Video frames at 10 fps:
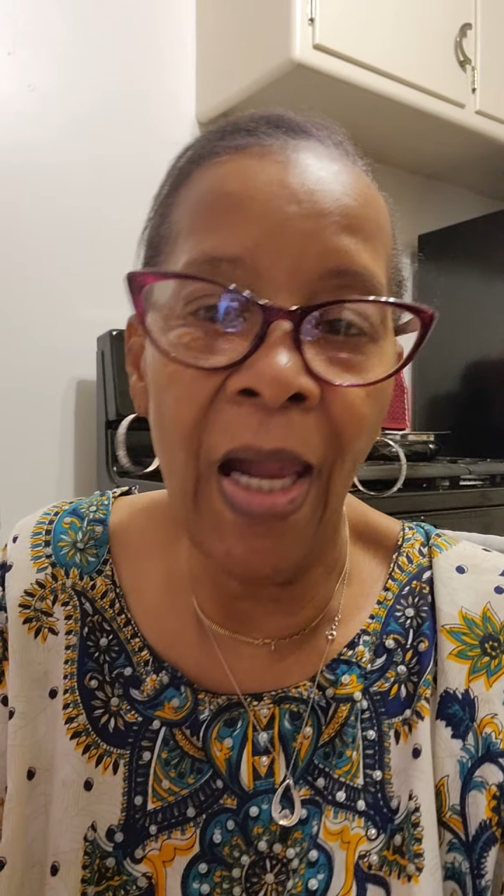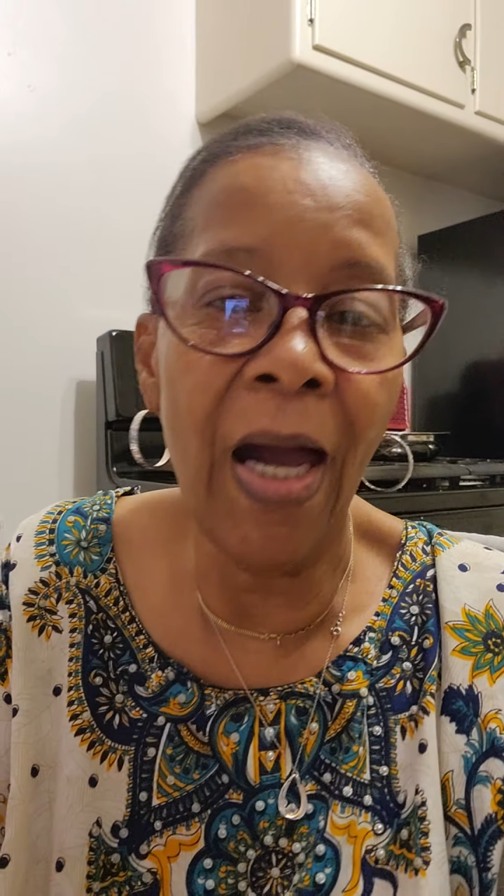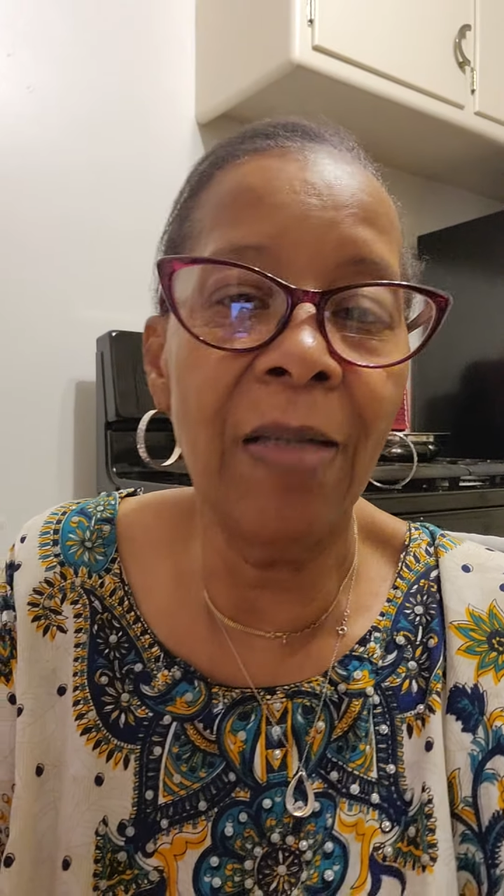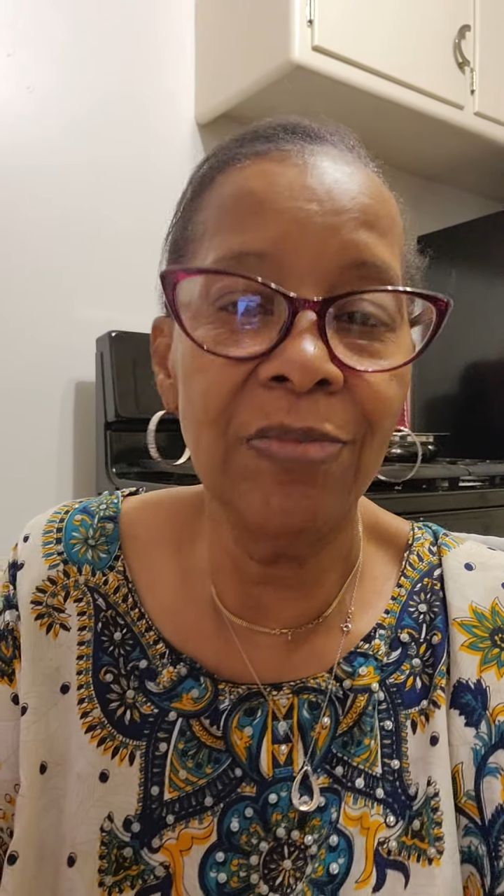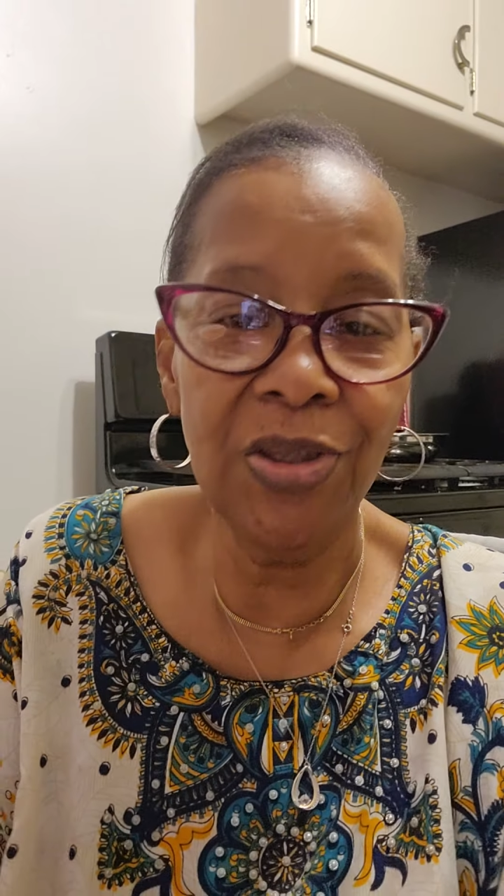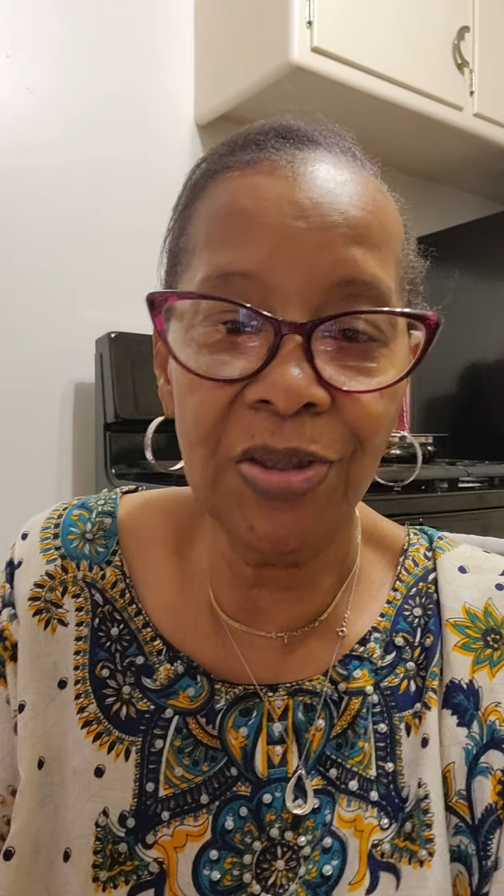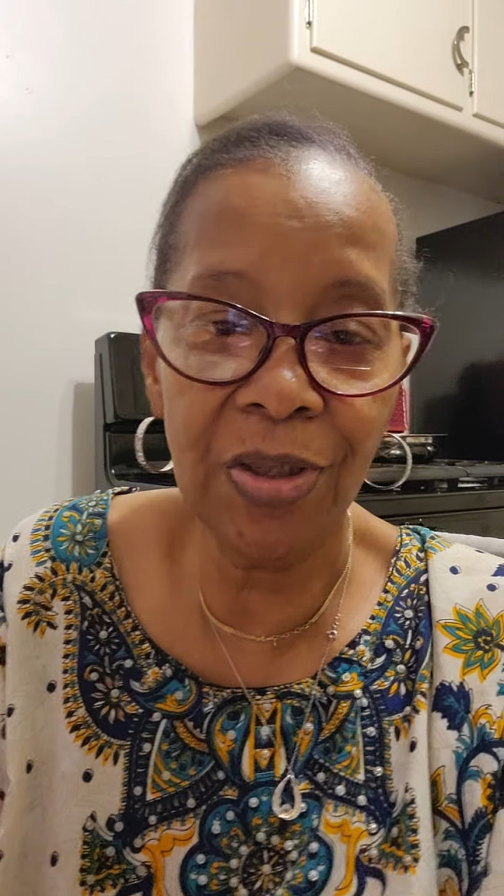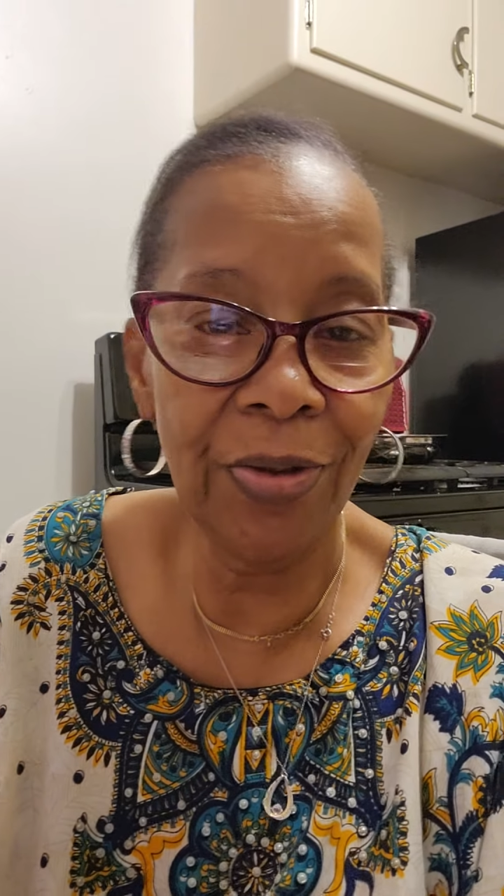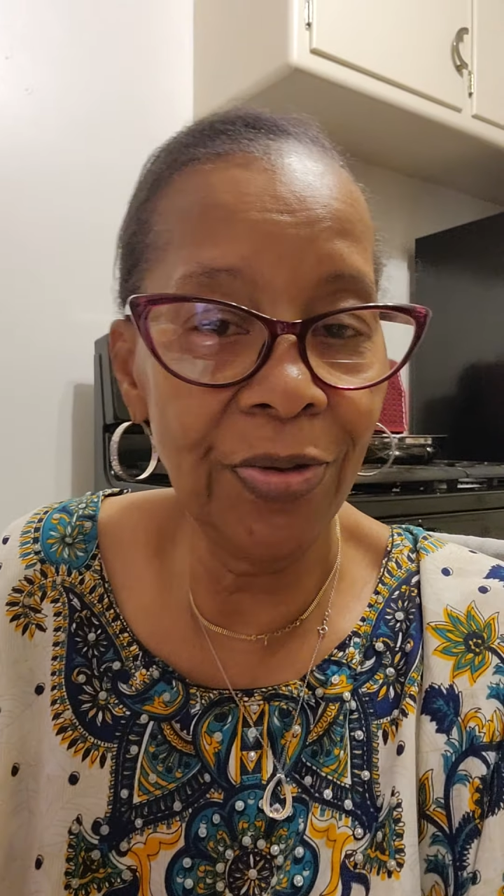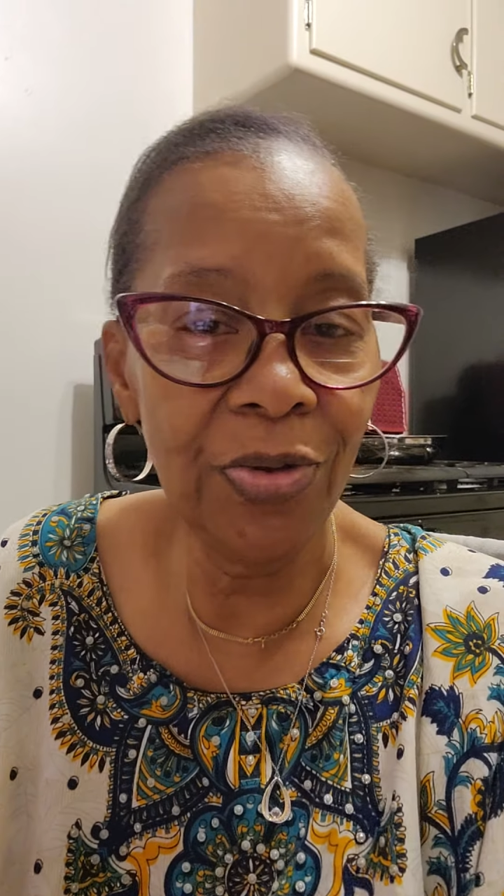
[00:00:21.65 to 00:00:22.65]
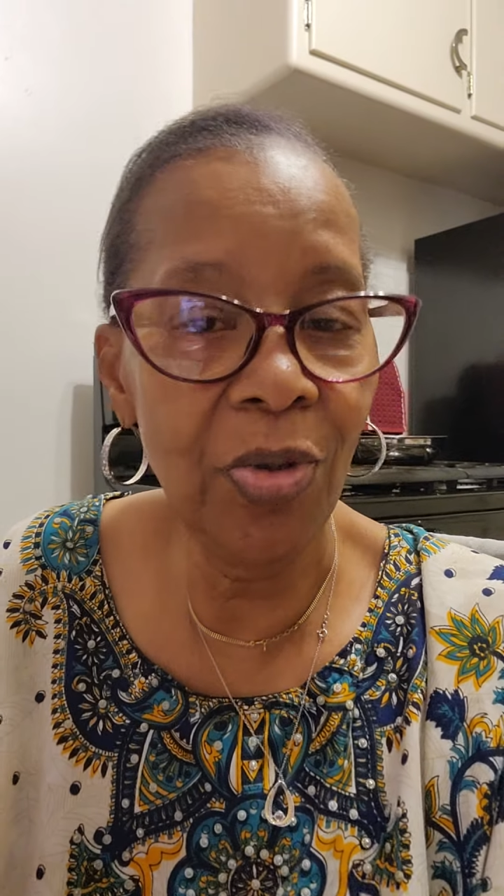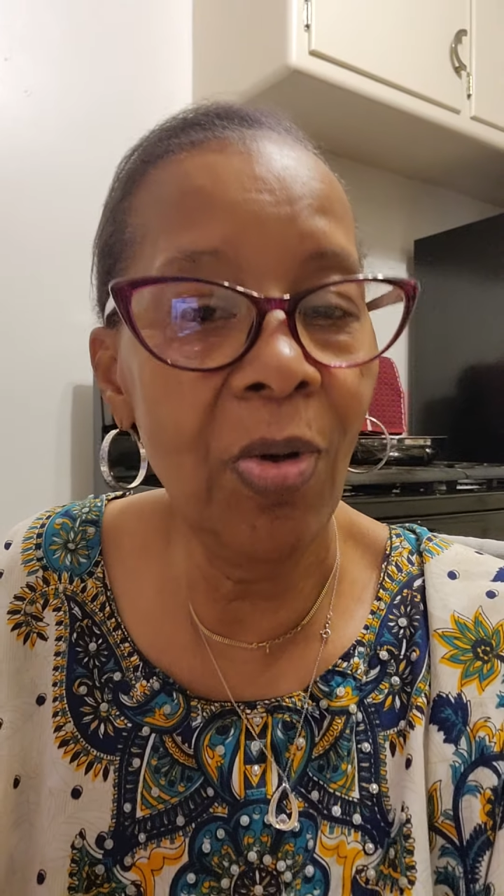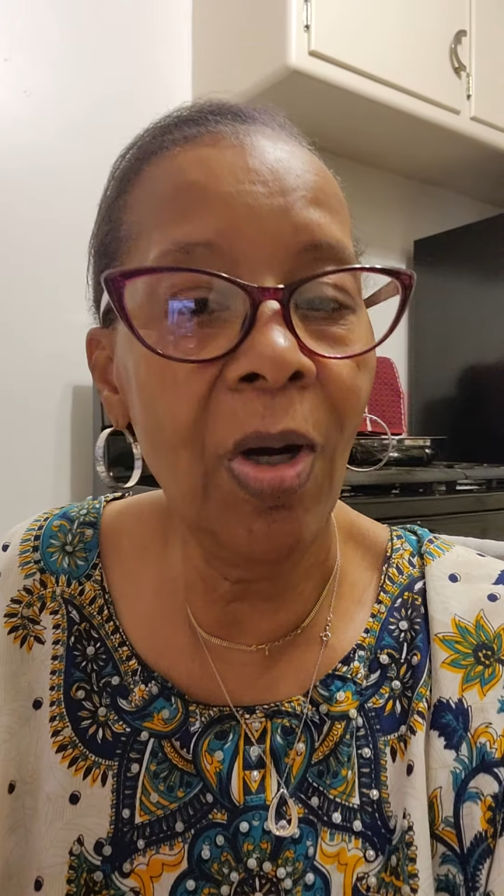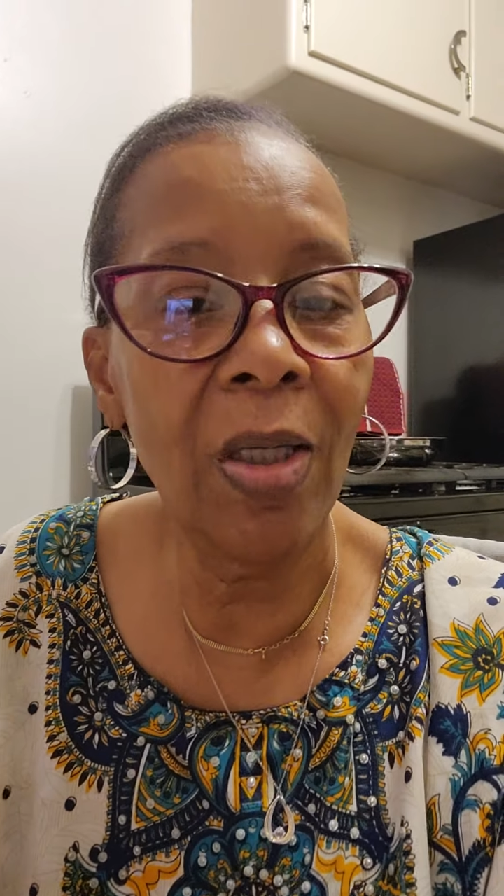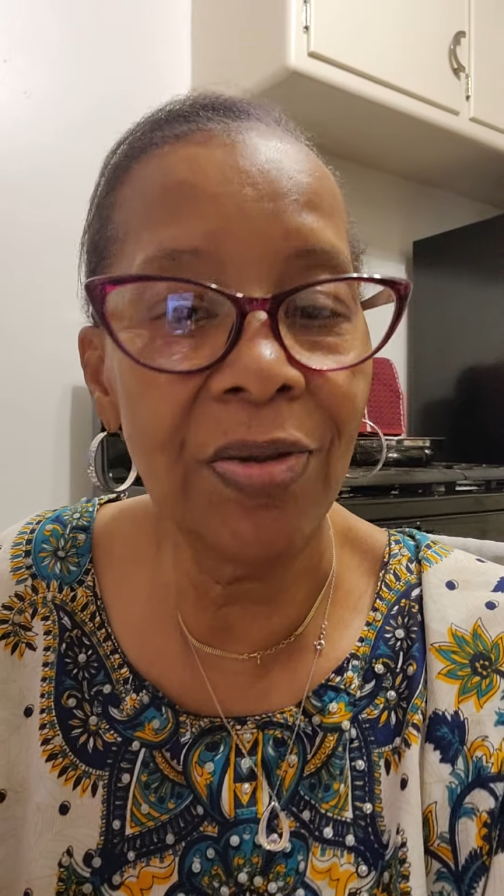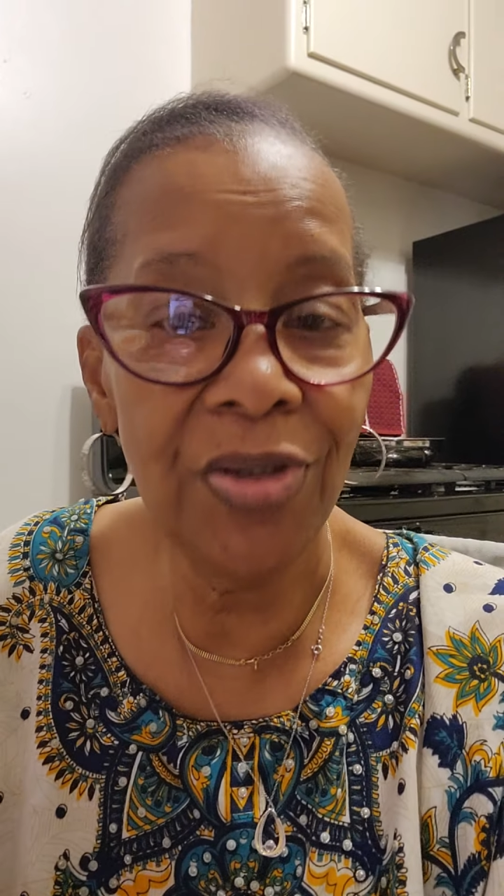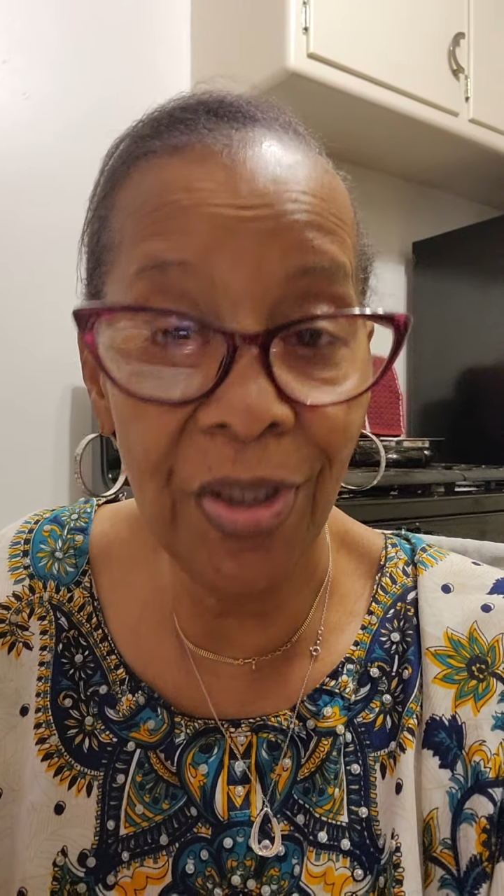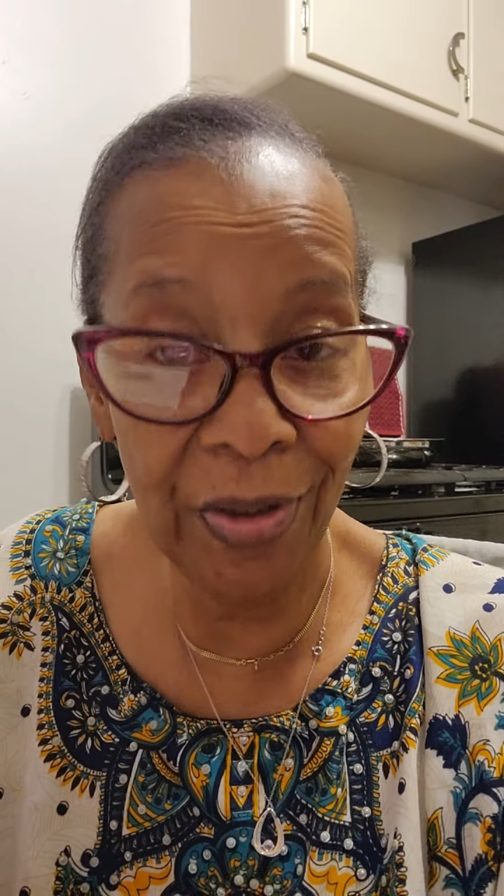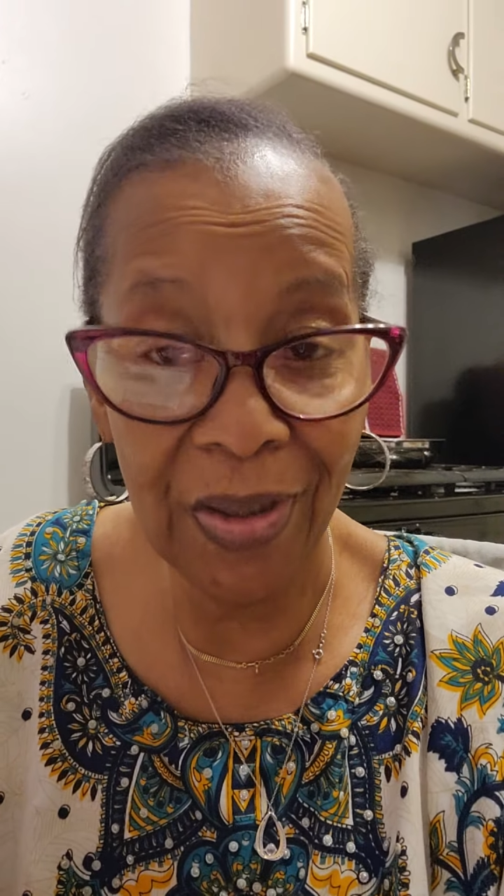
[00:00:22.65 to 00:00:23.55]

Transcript: I'm just going to do a dinner